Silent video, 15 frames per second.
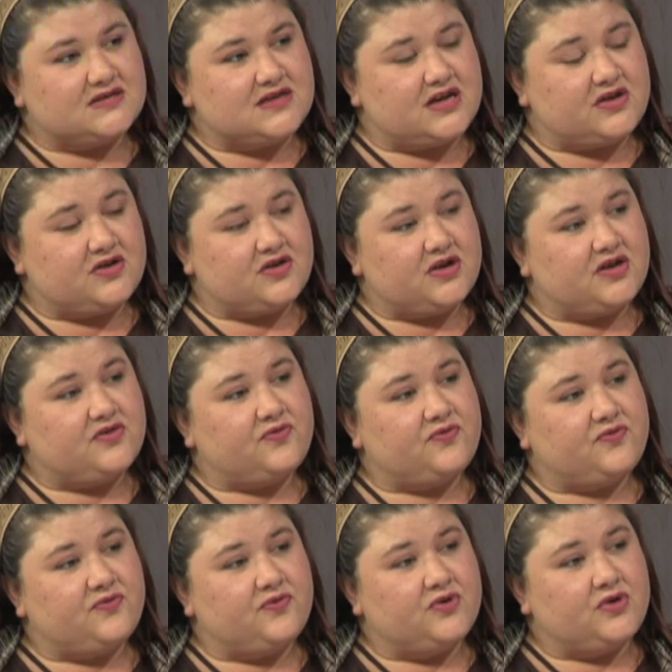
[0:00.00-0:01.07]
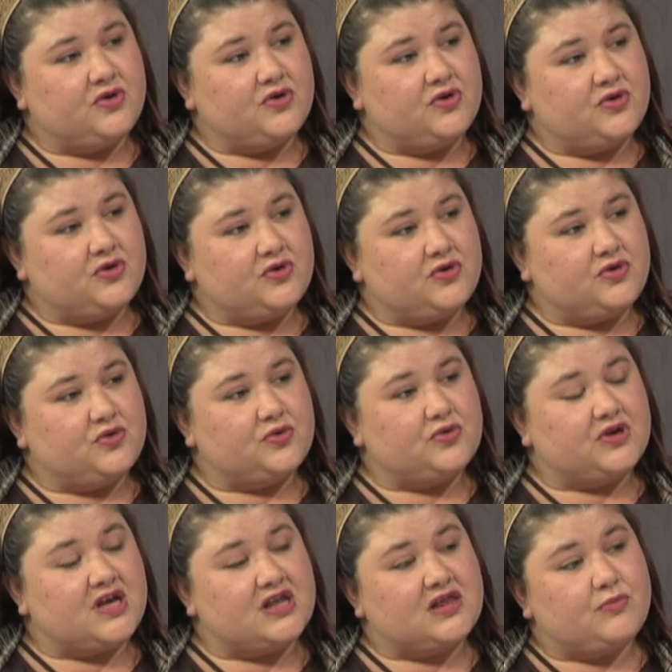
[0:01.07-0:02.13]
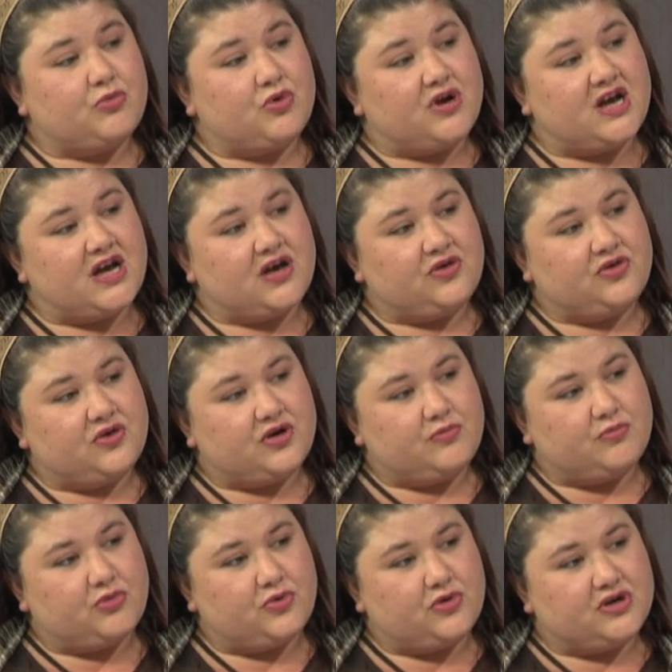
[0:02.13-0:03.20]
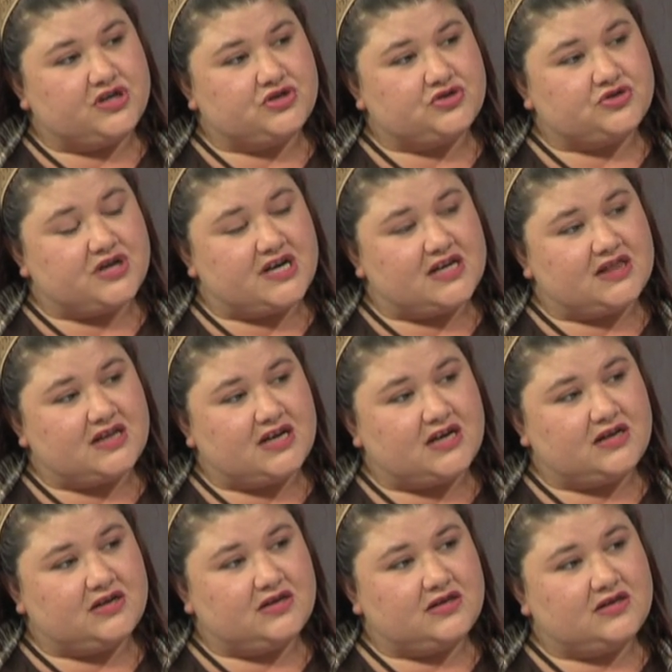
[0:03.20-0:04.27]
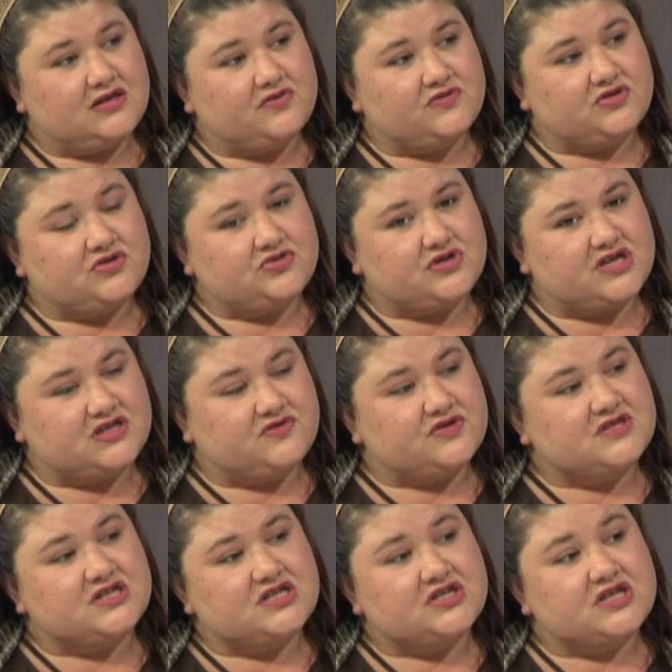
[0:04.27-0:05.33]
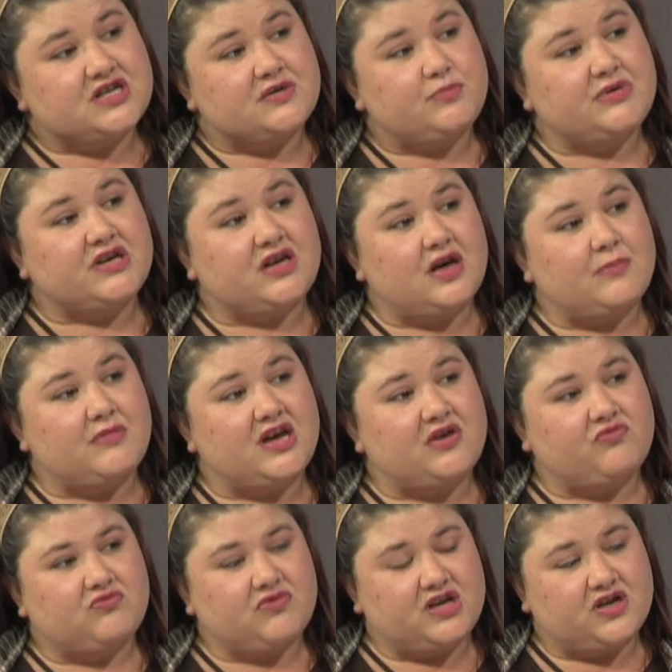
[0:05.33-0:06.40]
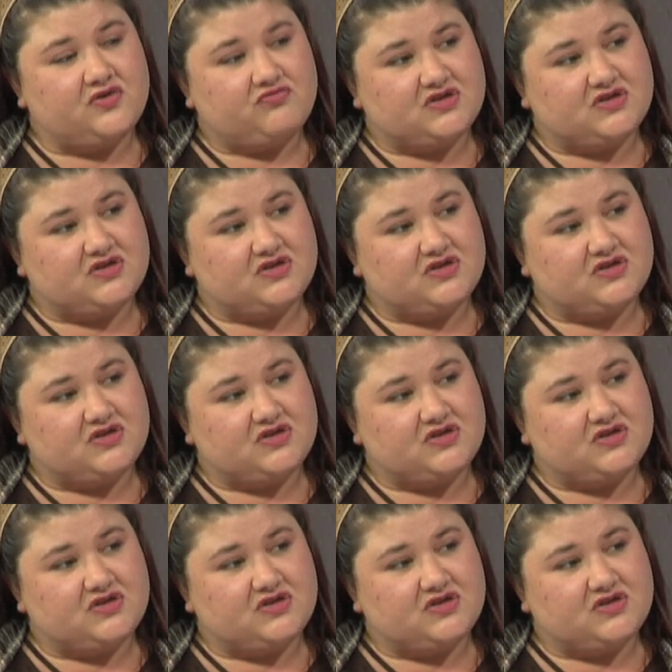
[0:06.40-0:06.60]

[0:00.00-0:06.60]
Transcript: center if you could get the Board of Health on board and train that the transfer station become a real